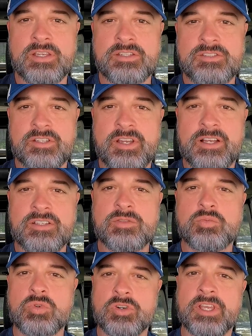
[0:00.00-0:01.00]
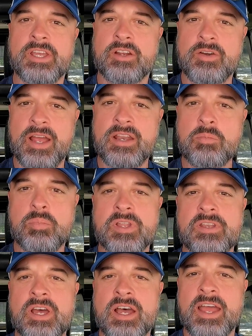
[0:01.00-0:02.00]
Stillhouse will get crowded,
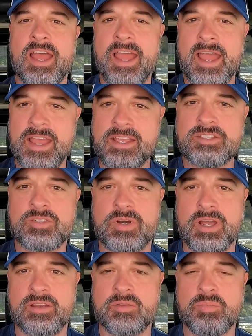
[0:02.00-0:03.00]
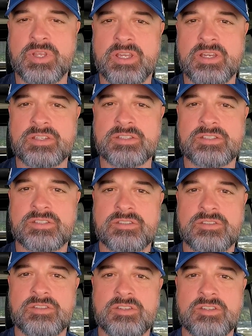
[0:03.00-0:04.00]
but not as crowded
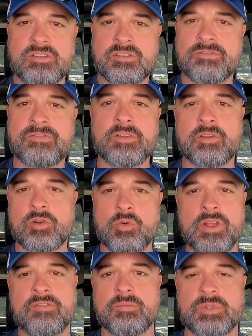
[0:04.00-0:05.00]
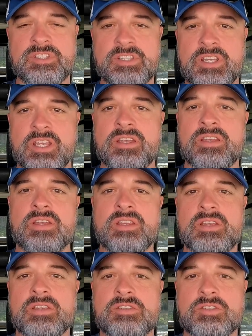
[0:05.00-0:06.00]
because you're further away from the city.
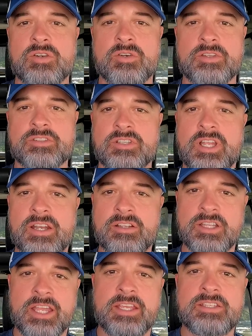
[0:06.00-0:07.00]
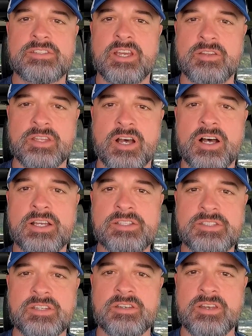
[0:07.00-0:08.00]
So there's a lot of lakes down in the
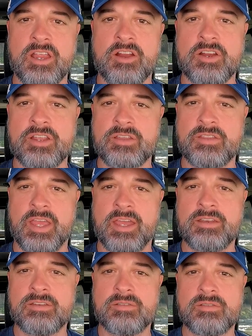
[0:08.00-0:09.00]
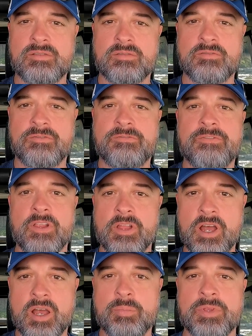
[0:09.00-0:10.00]
Austin area that fill
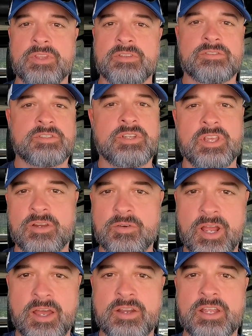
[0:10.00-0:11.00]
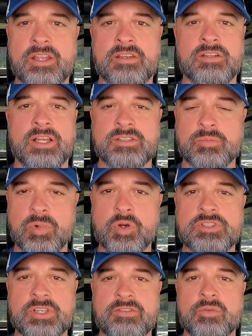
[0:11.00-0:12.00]
up and then get crowded and lots of
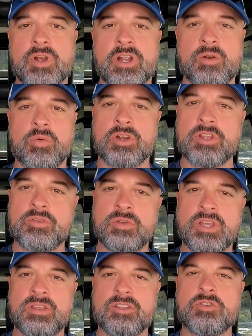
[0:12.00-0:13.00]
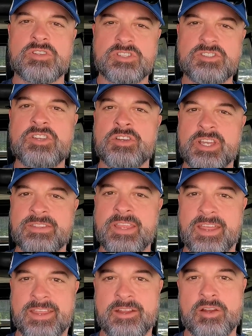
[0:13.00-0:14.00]
boats everywhere, where you can still get
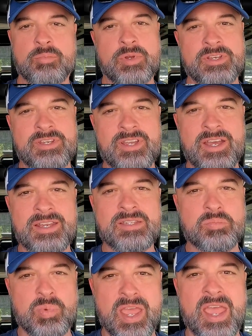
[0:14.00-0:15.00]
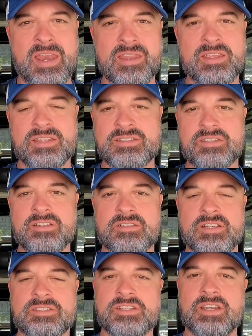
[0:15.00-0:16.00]
that here, but not as bad. It's
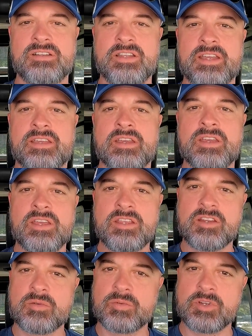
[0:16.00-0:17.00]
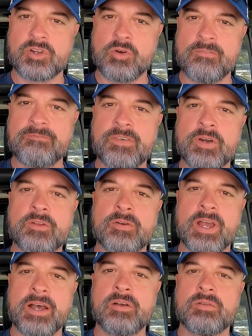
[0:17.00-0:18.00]
kind of like you're going
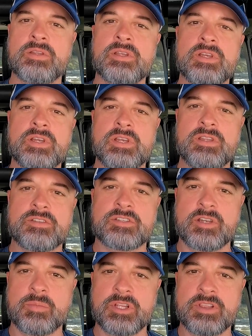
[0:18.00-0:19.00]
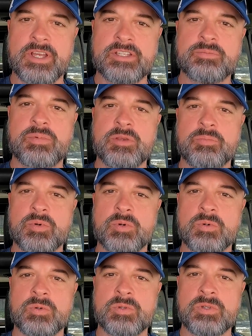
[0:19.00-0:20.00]
further out. There's going to be less
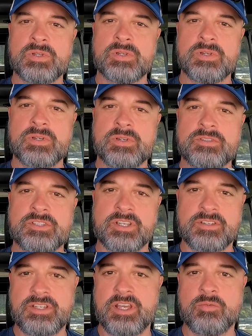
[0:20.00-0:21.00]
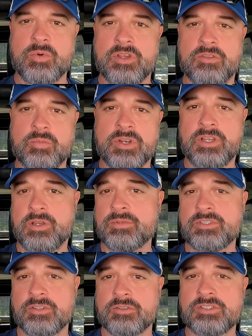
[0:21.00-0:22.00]
people to contend with when it
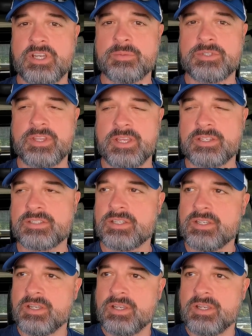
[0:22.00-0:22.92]
comes to those types of things.